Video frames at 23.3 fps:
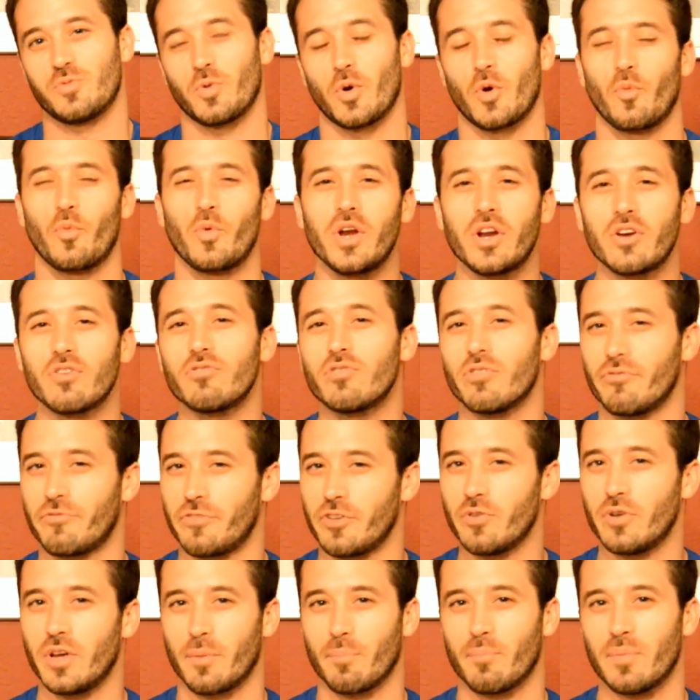where we're
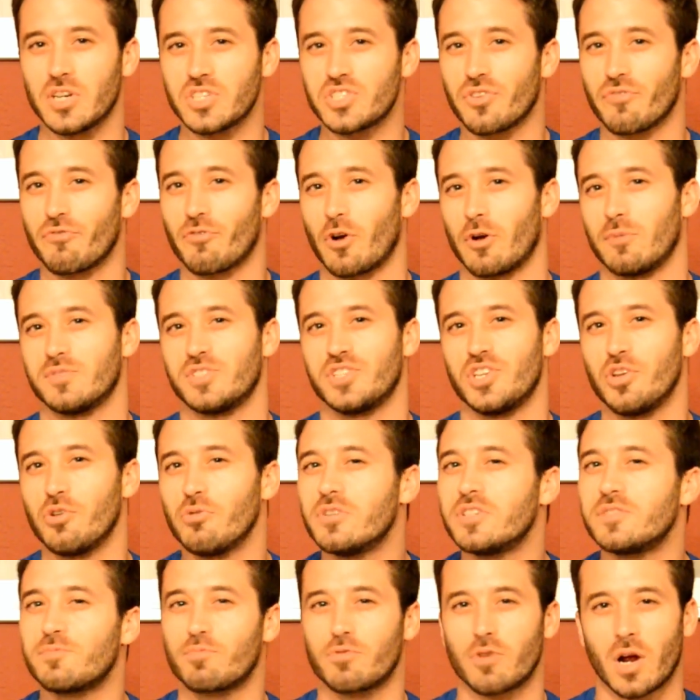reviewing Musclepharm's
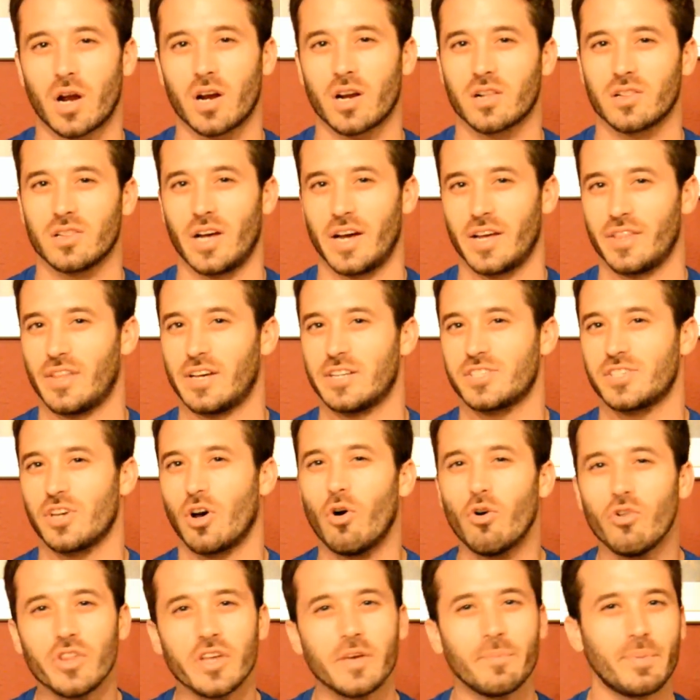newest product line that's
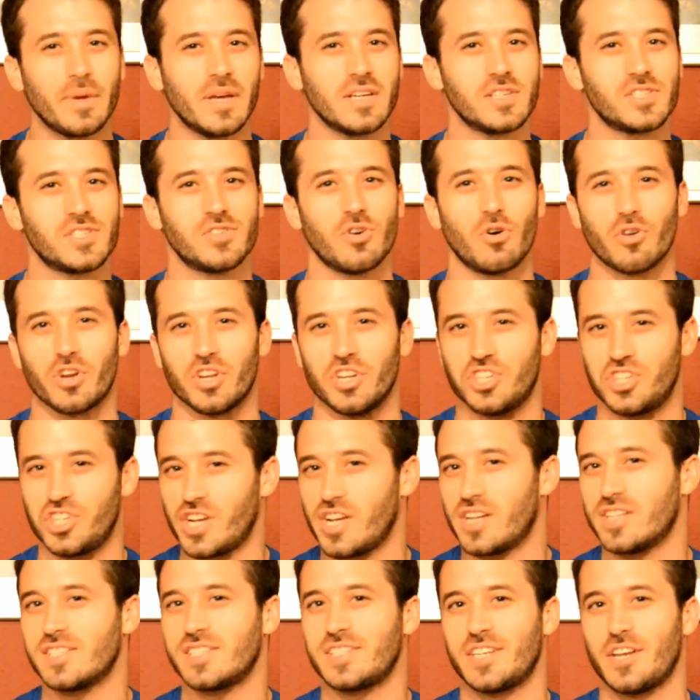only being sold in
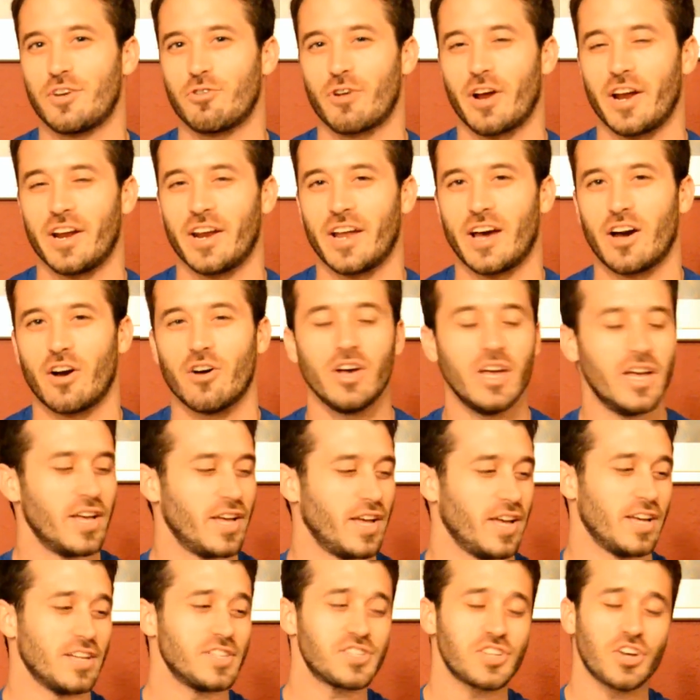GNC right now.
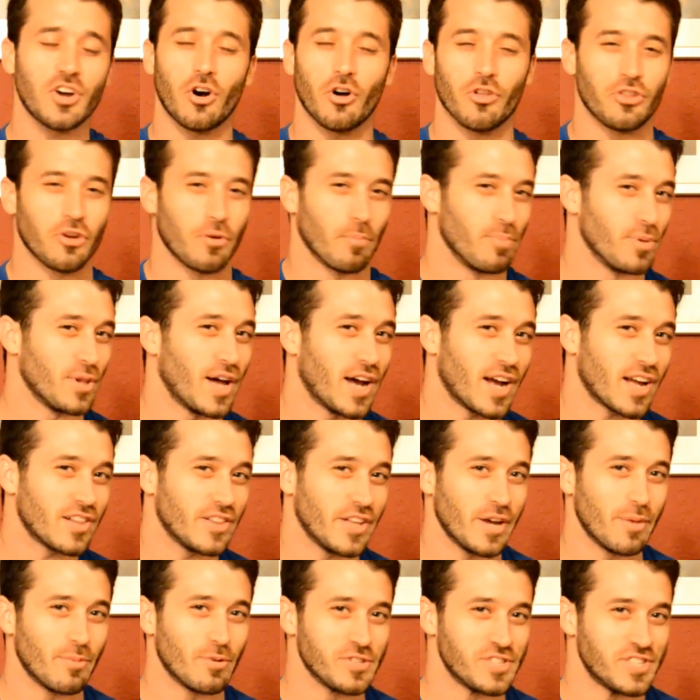It's called their Black
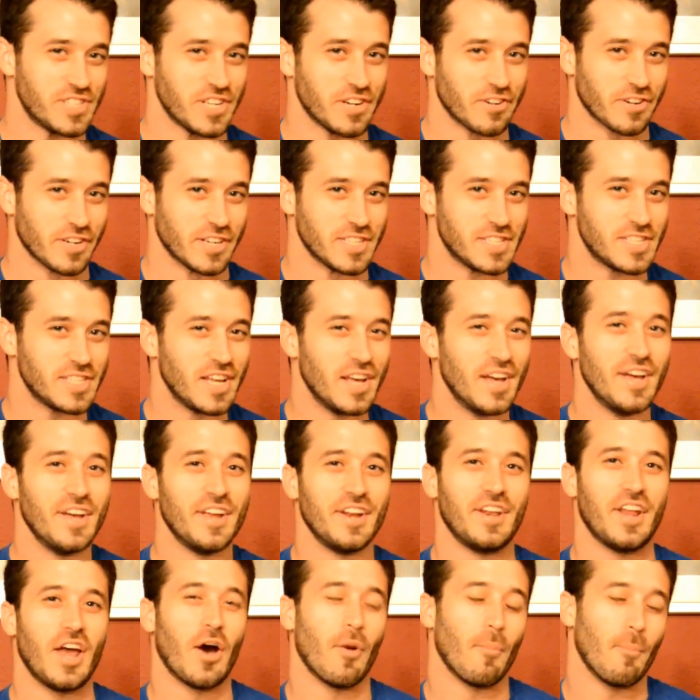Label series.
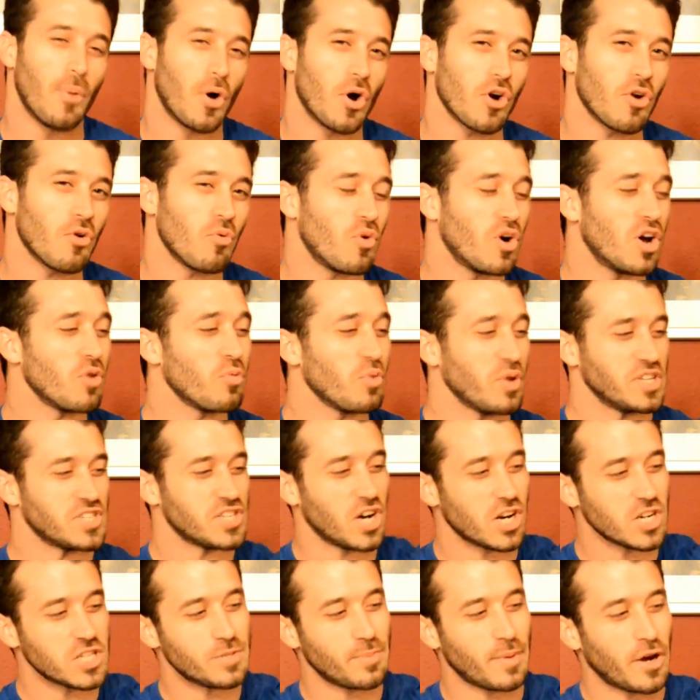Now in part 1 we
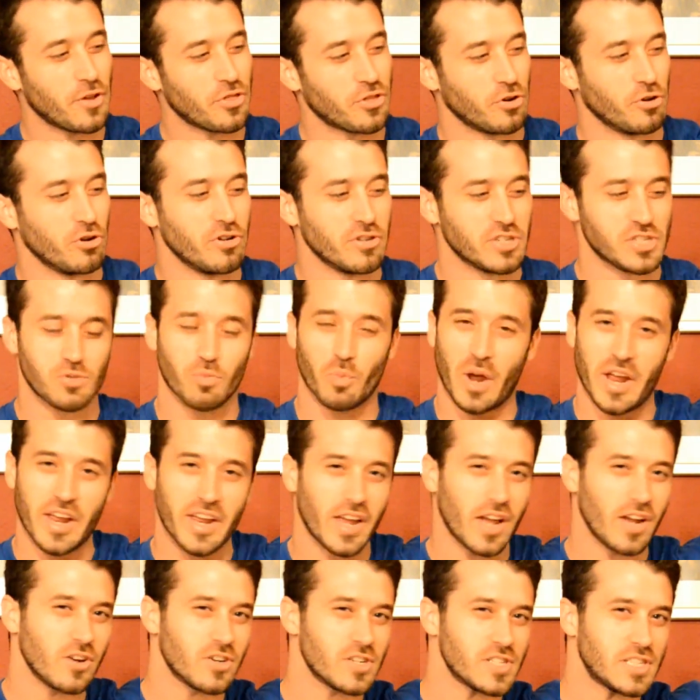talked about their newest weight
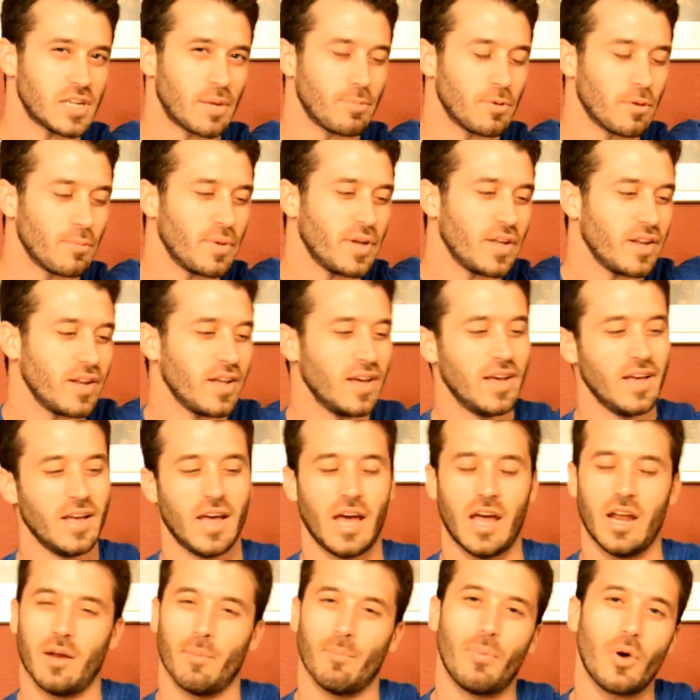gainer supplement,
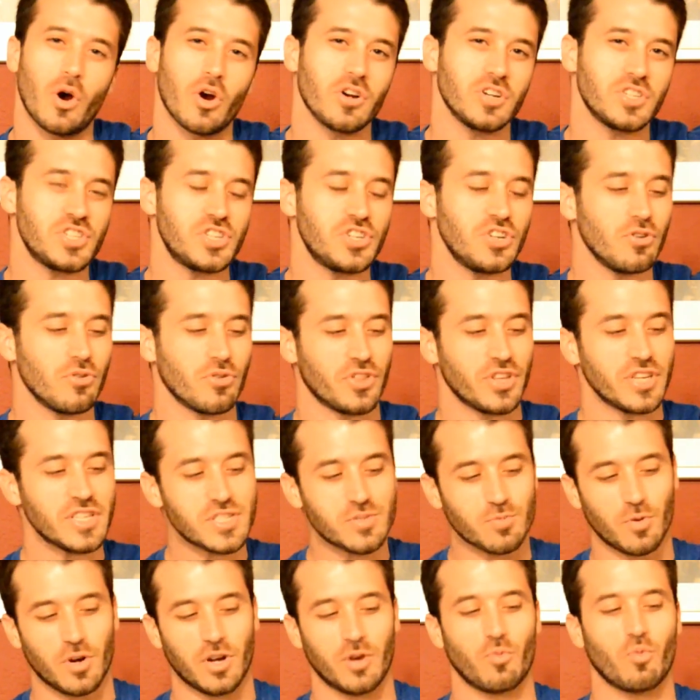and in part 2, this
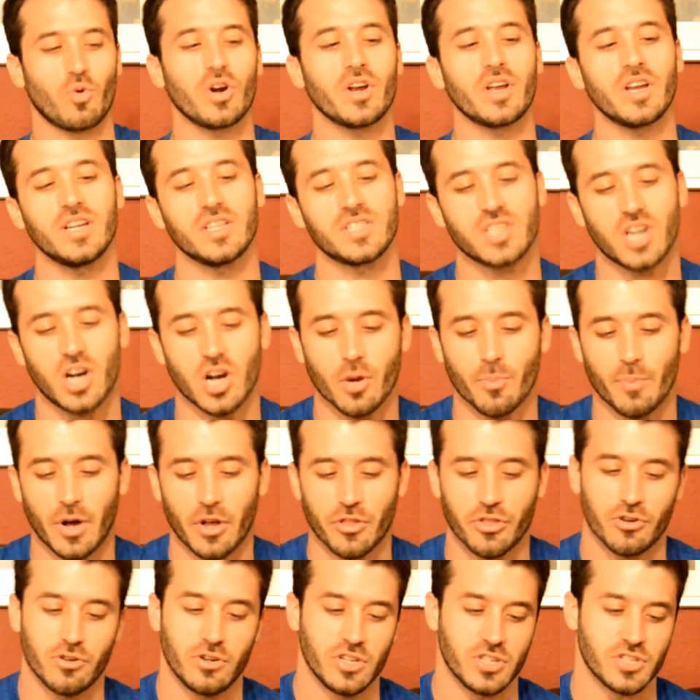one, we're going to talk about
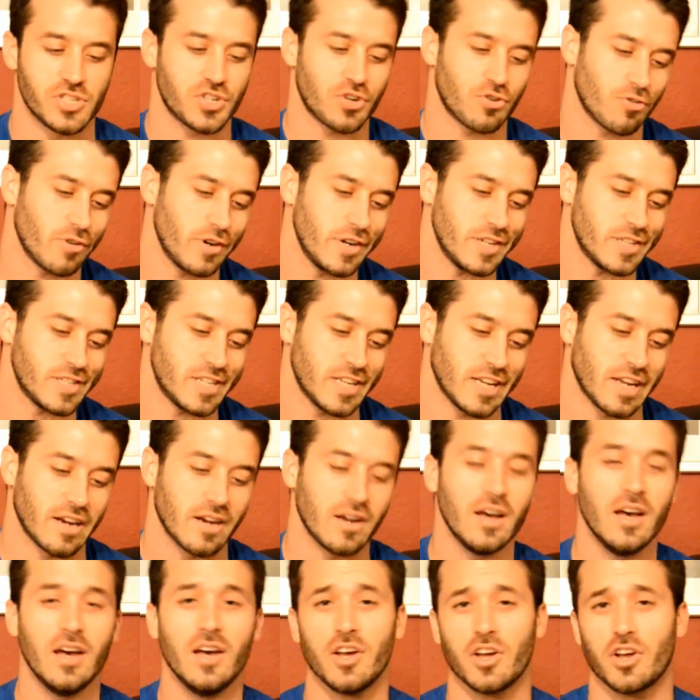their newest creatine
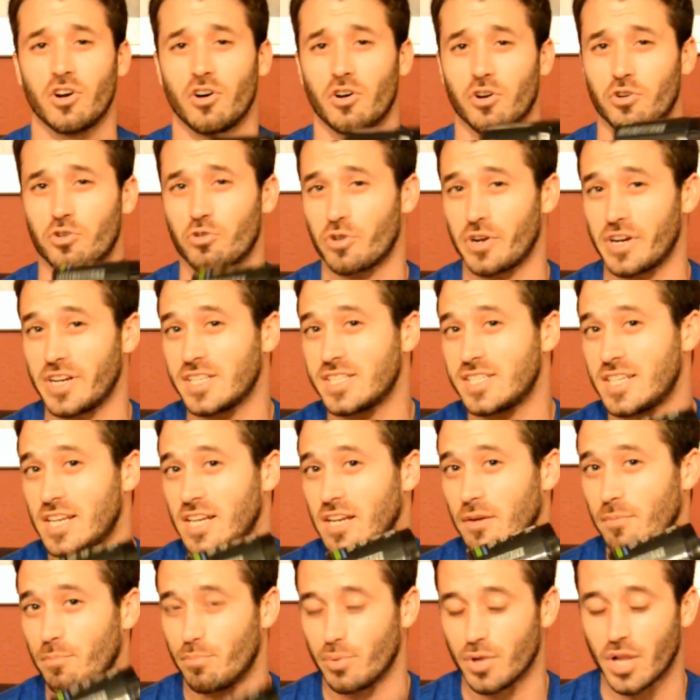called
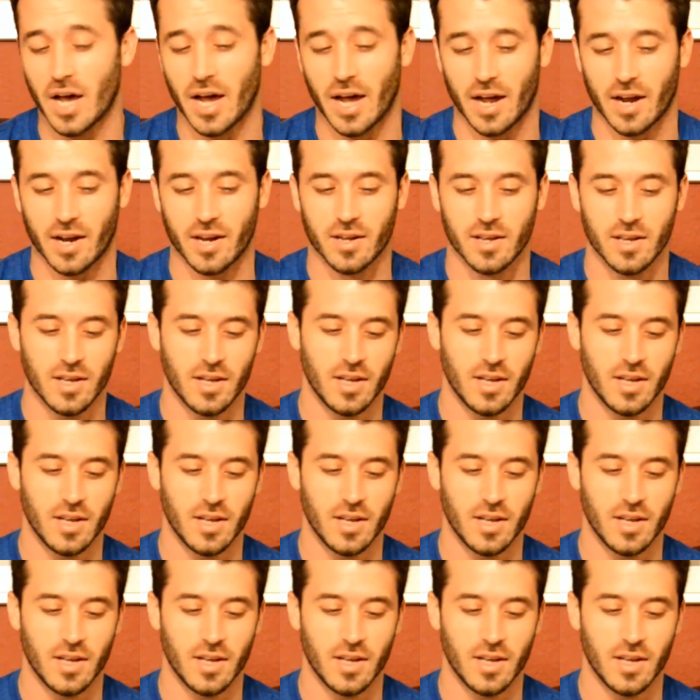Creatine Black.